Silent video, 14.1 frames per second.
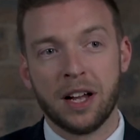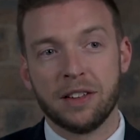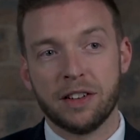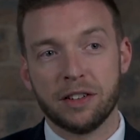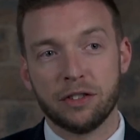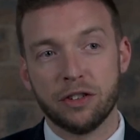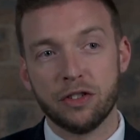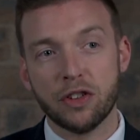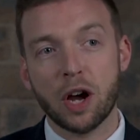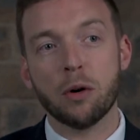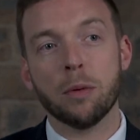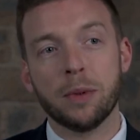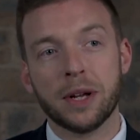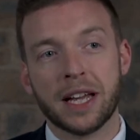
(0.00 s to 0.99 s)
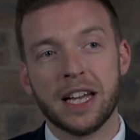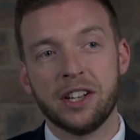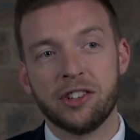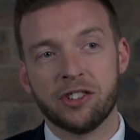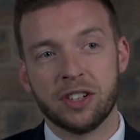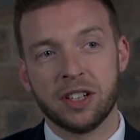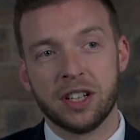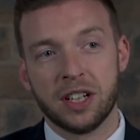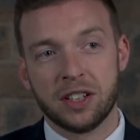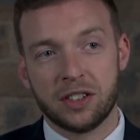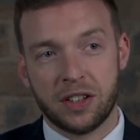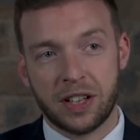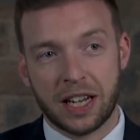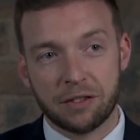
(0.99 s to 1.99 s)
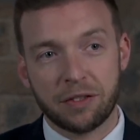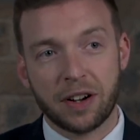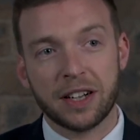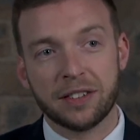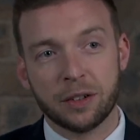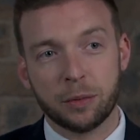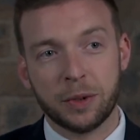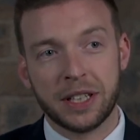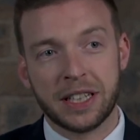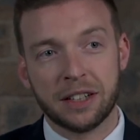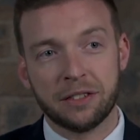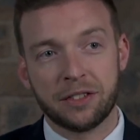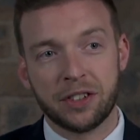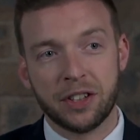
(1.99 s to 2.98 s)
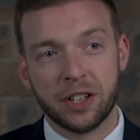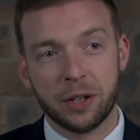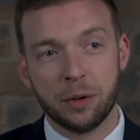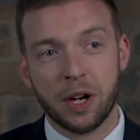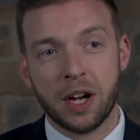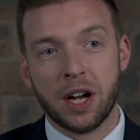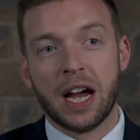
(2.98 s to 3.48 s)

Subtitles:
There's no obligation to the advice that we give to you,